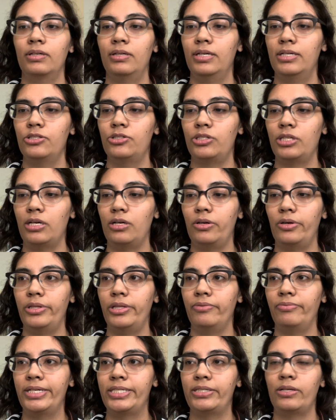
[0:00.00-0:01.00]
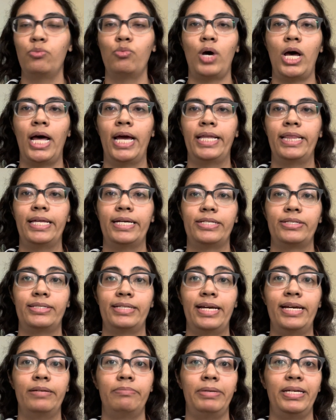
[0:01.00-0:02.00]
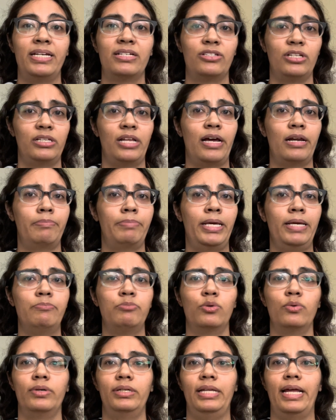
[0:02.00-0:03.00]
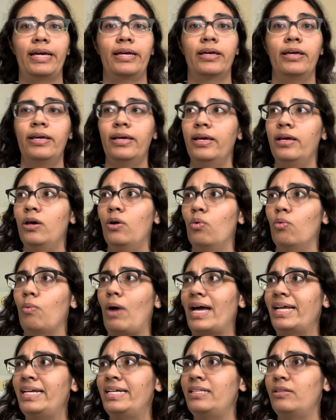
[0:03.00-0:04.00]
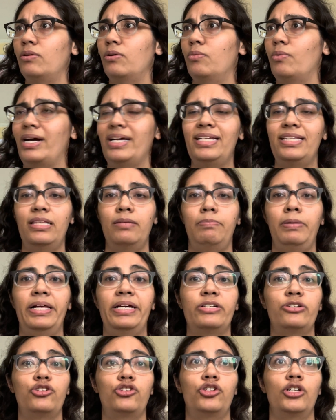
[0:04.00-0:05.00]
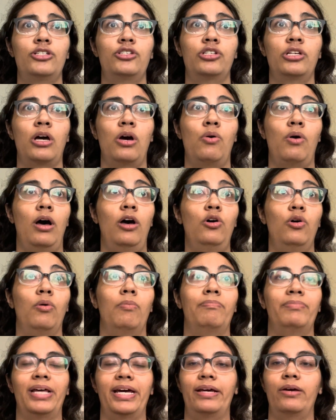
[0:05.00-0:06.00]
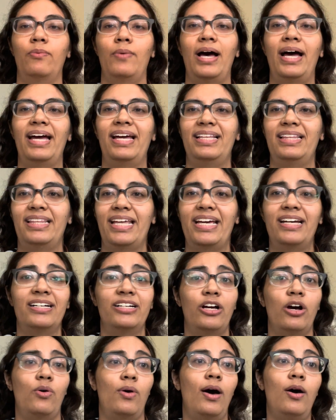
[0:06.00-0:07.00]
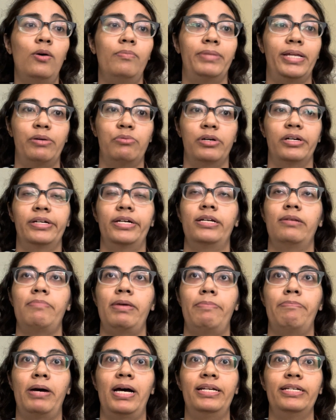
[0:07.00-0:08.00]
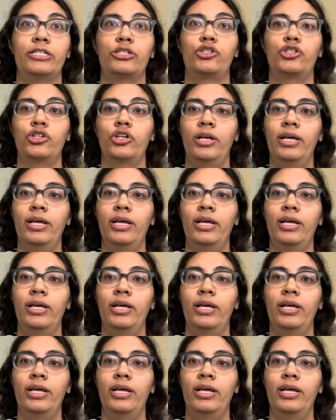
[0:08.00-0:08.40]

So the reason why they stayed, because a lot of people were like, why didn't the players just go home? Why they could go home, they weren't going to be punished.